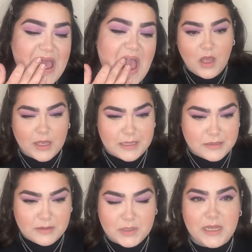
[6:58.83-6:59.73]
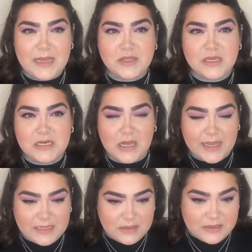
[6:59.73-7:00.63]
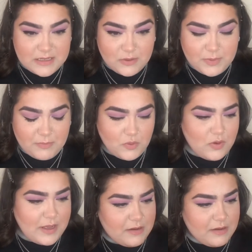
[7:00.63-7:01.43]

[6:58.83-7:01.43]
Okay, so I'm going to actually lighten this a little bit more,